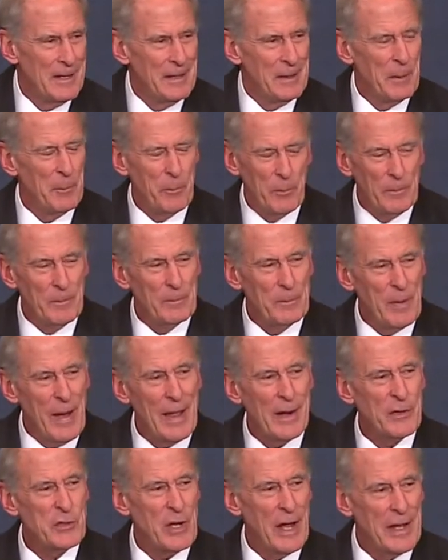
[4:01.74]

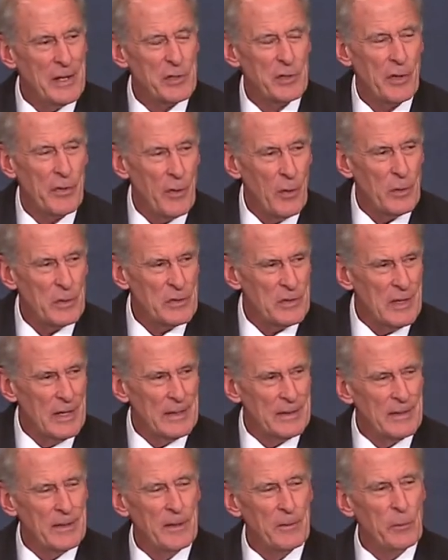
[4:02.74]
apologize to those
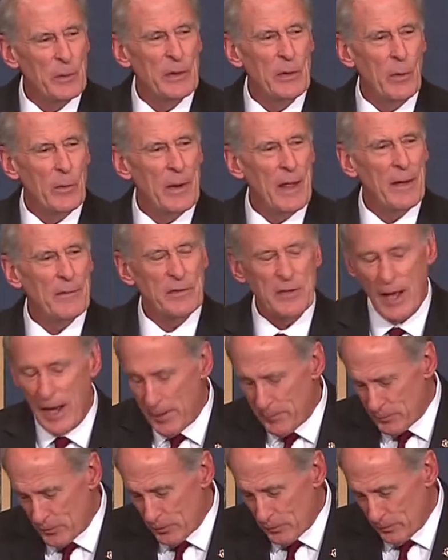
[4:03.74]
that we don't have
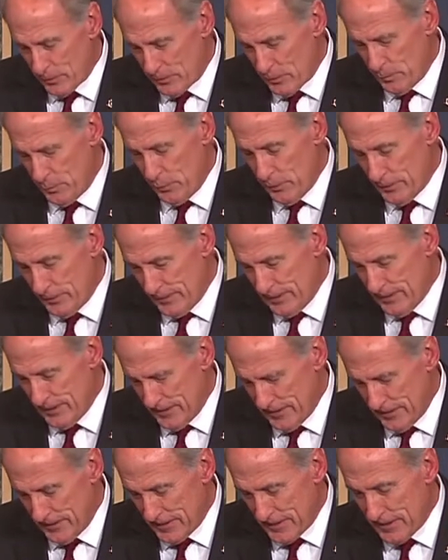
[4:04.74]
time to put
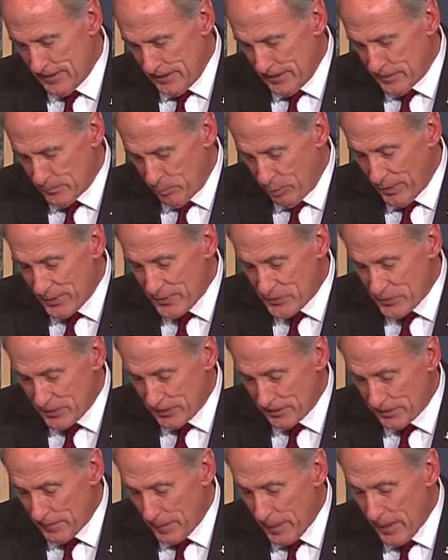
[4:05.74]
in place
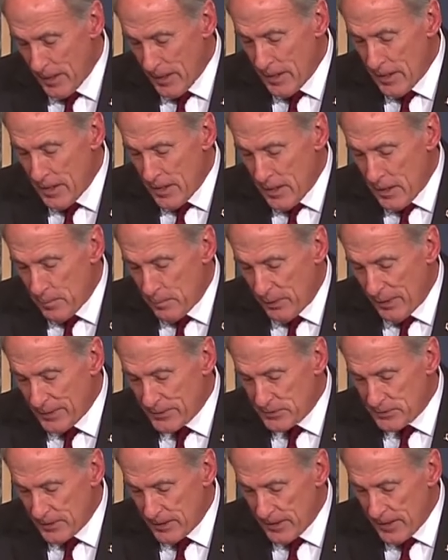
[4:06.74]
here.
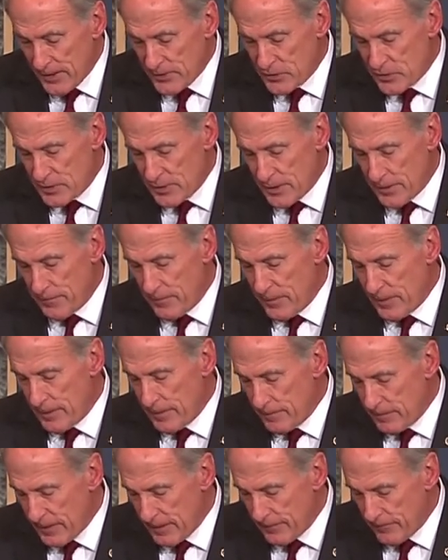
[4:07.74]
But as
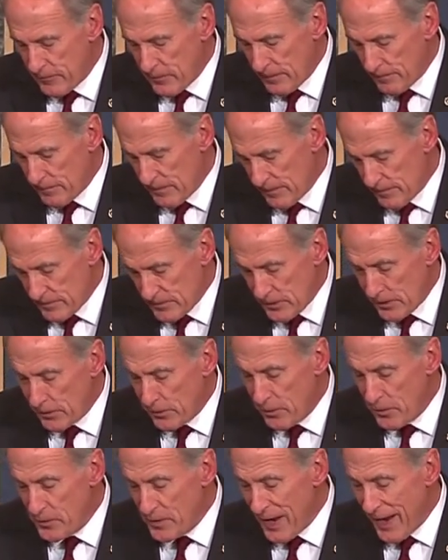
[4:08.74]

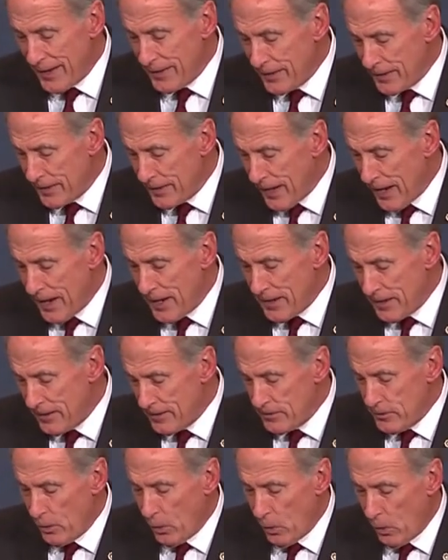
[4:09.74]
Senator Donnelly and I
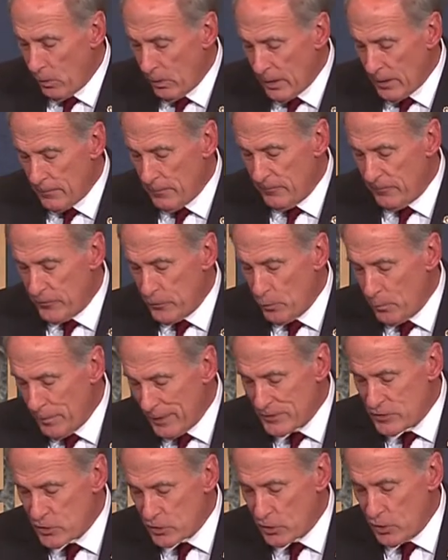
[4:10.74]
know, a few
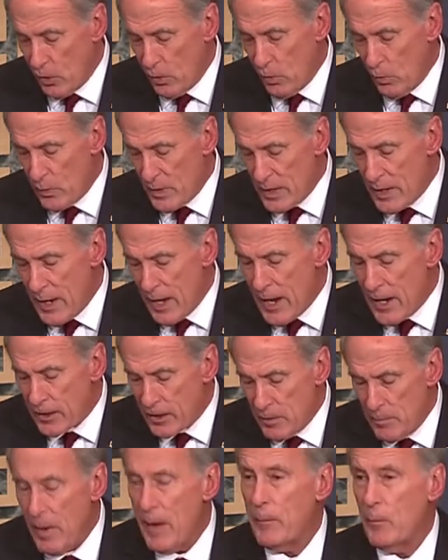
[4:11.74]
months ago we
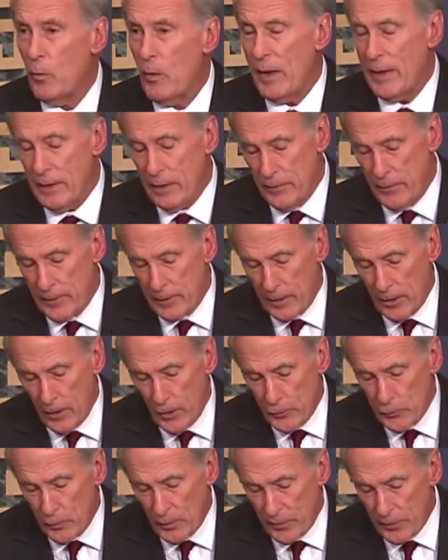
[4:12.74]
commemorated the
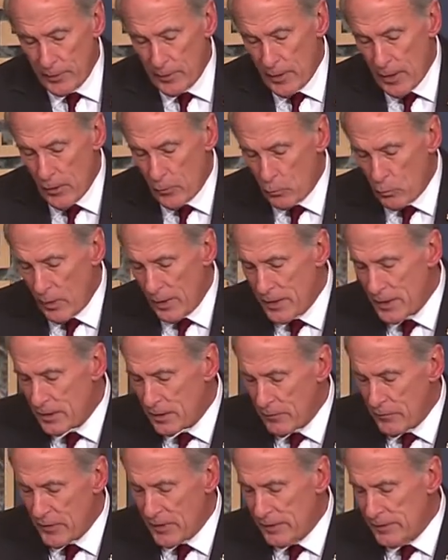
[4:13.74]
100th
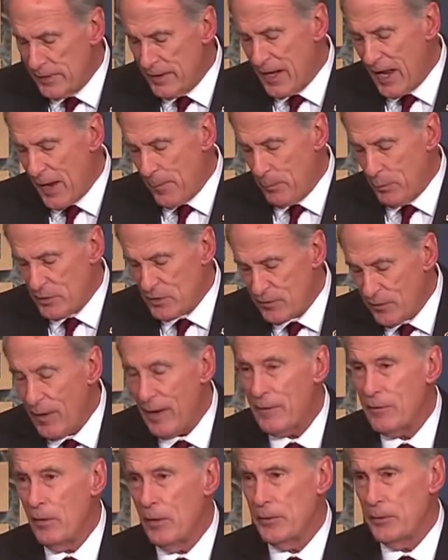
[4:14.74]
running of the Indianapolis
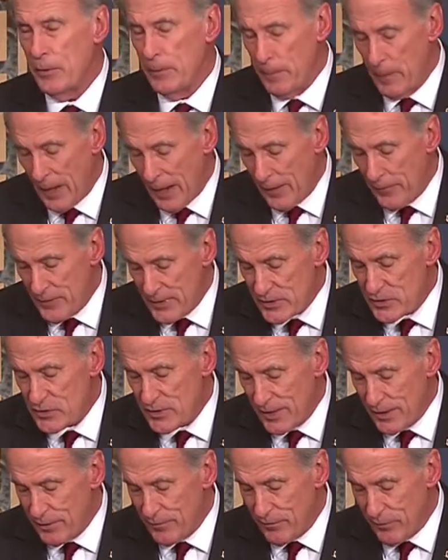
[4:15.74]
500 on this
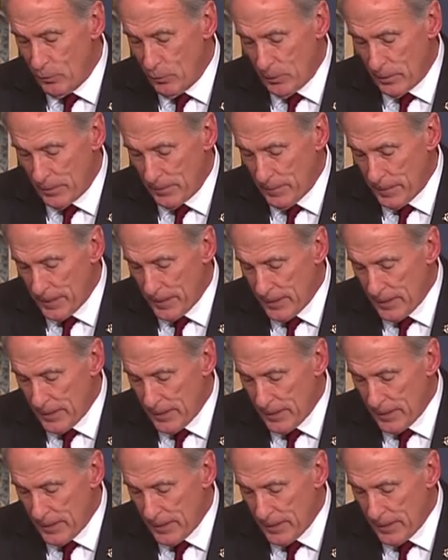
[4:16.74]
Senate floor.